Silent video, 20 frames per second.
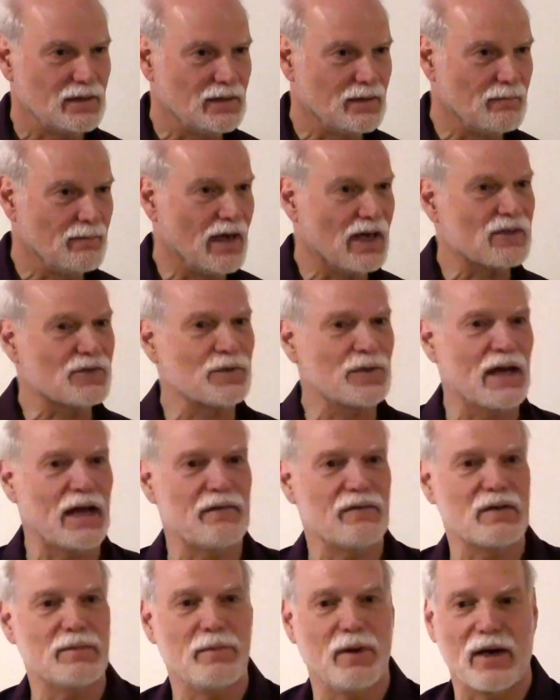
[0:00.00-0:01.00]
measuring
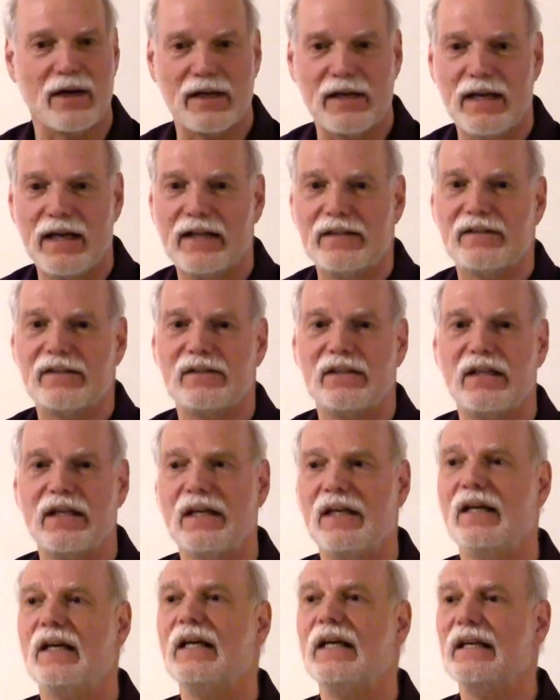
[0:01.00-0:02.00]
everybody and
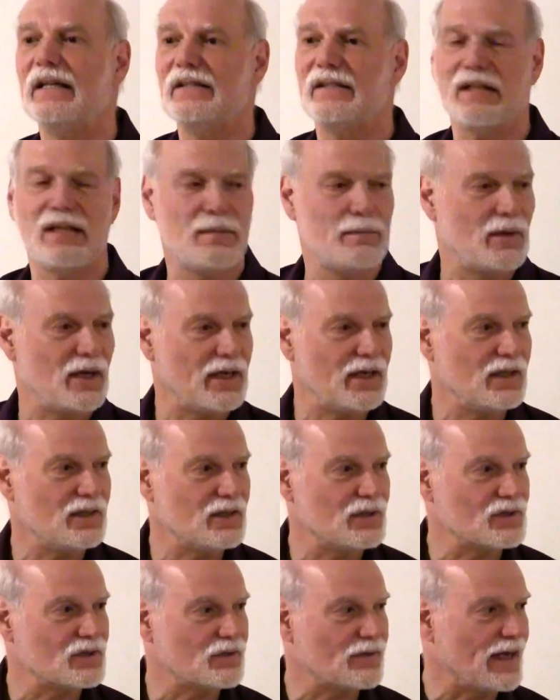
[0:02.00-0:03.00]
seeing, is anybody in
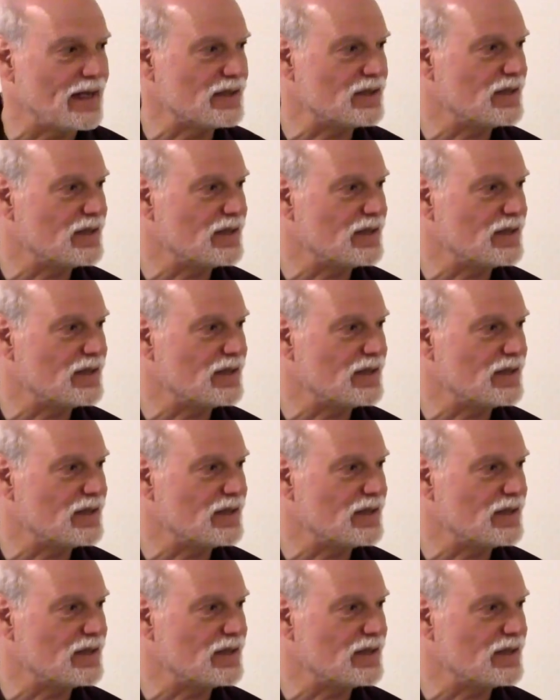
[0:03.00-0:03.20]
distress?